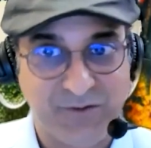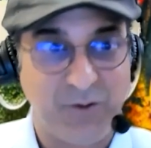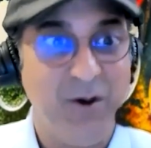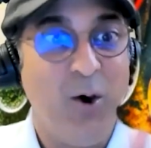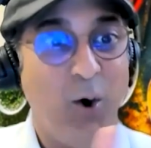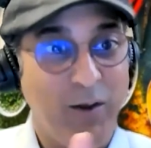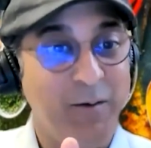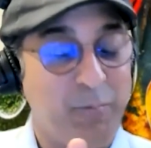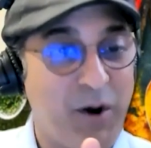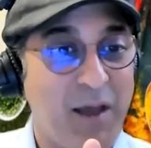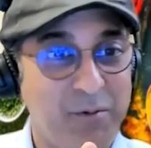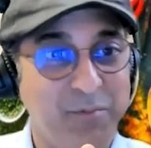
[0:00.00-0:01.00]
So
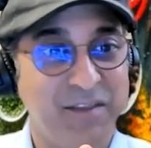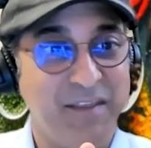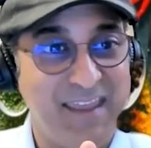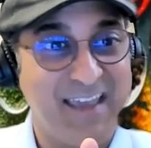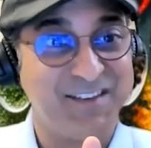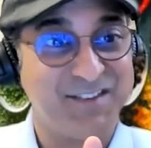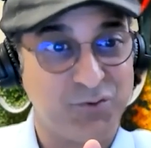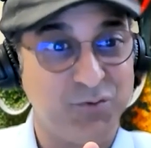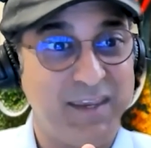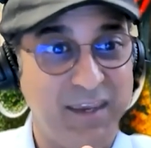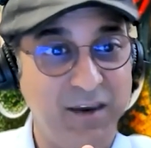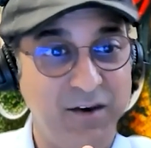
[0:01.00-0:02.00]
probably in the next three
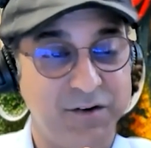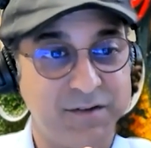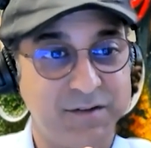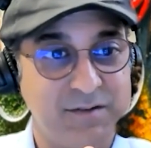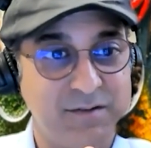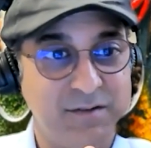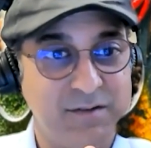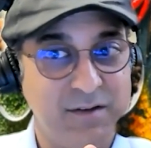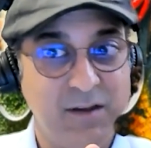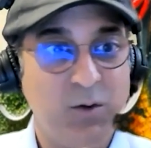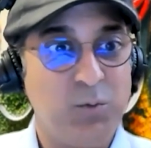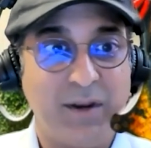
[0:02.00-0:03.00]
years,
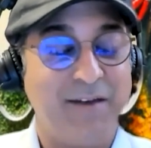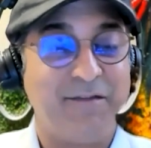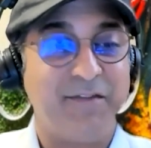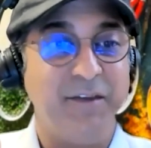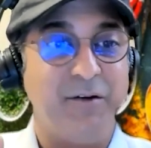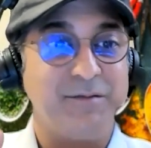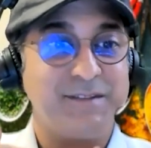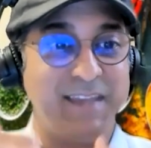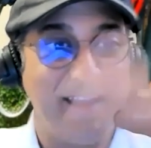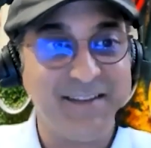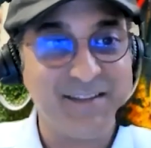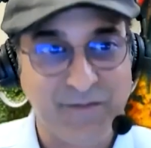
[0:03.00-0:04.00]
we're gonna have you know
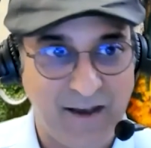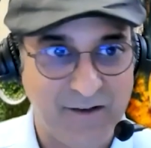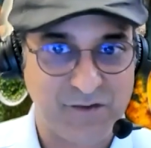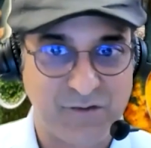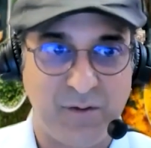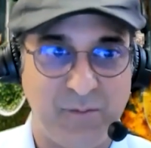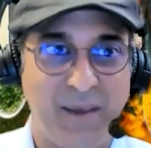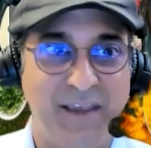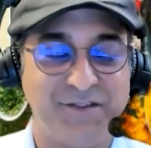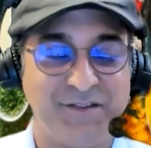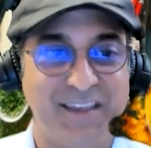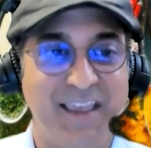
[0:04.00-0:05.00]
tens of thousands of
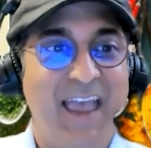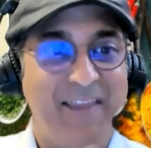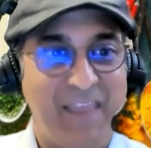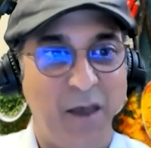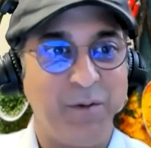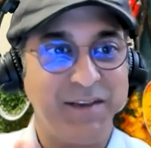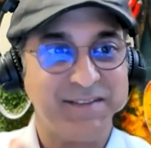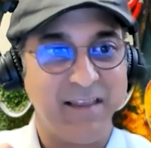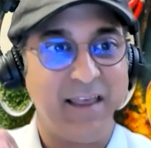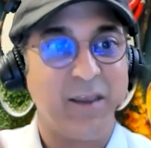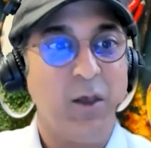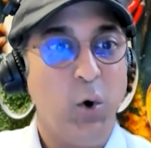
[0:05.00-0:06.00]
patients, and now we can say
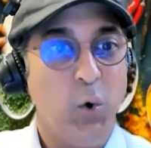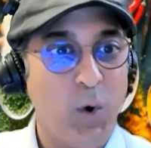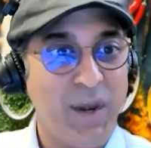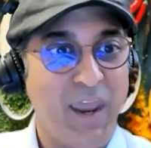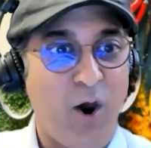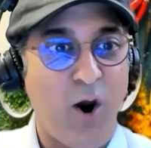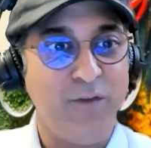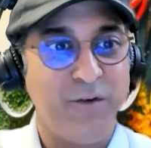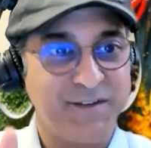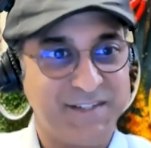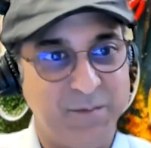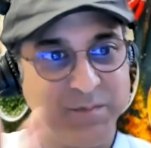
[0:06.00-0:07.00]
like, what are their
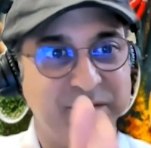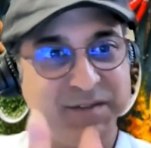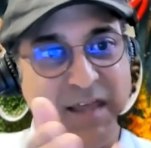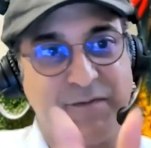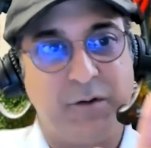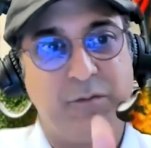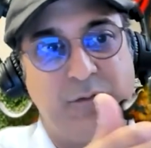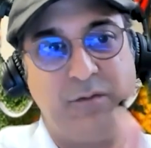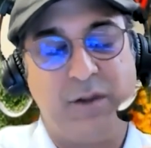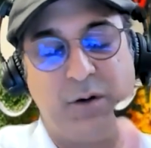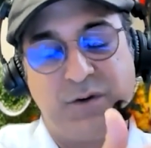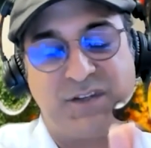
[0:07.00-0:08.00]
symptoms that they're
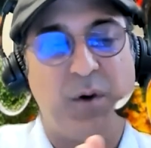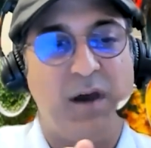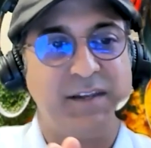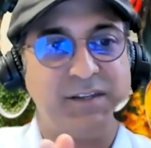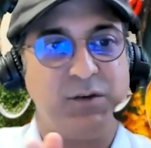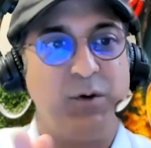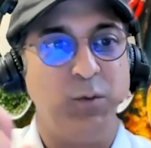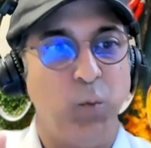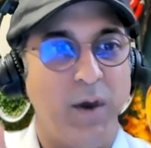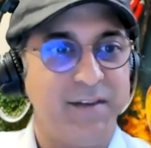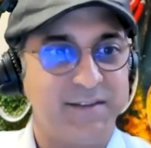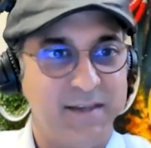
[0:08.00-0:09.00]
they're responding to, and
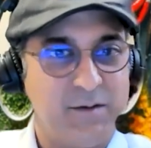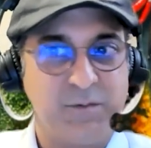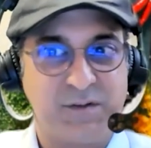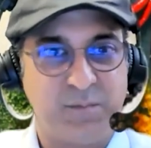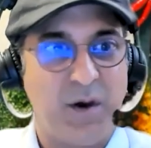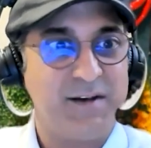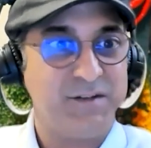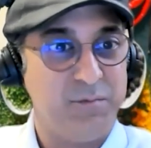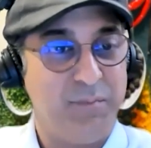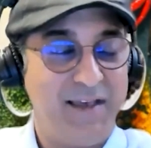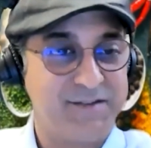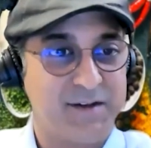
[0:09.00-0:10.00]
what is it responding to
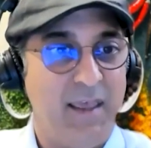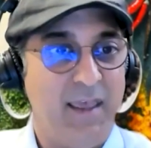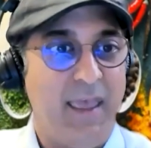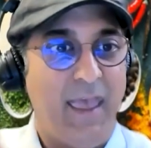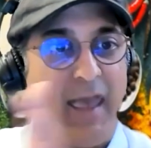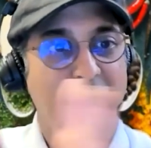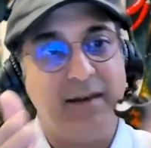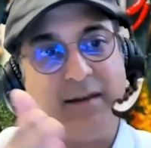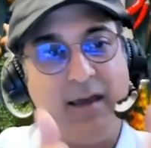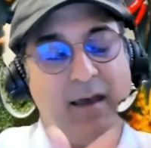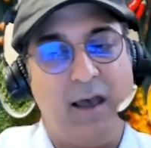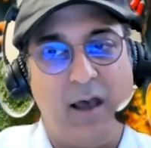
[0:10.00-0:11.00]
best, and
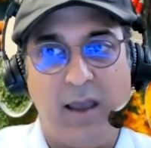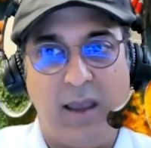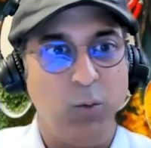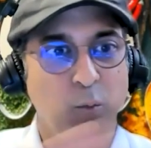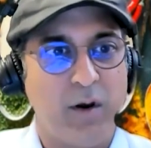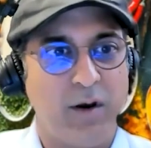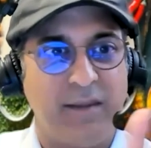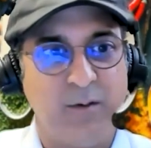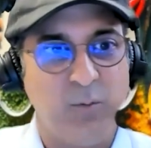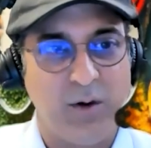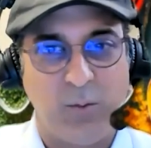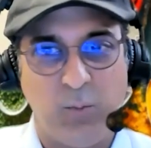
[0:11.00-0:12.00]
uh, uh and what are the
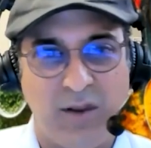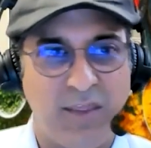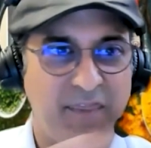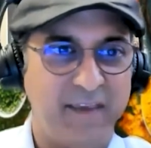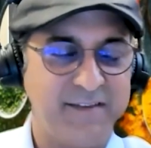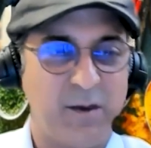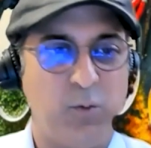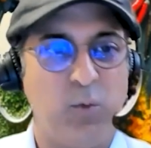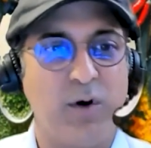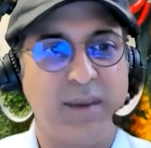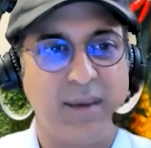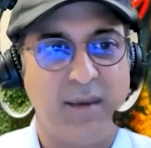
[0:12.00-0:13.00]
what, what are the things that are
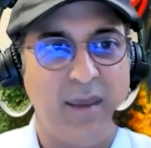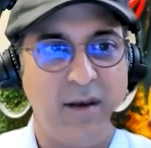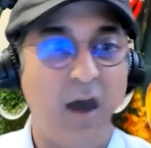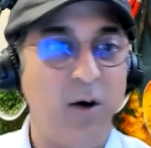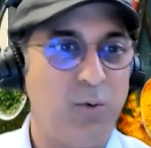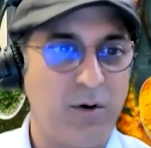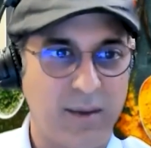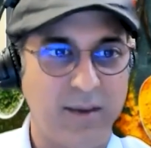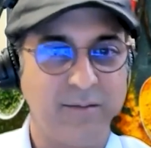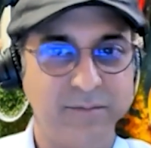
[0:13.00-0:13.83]
working and not working.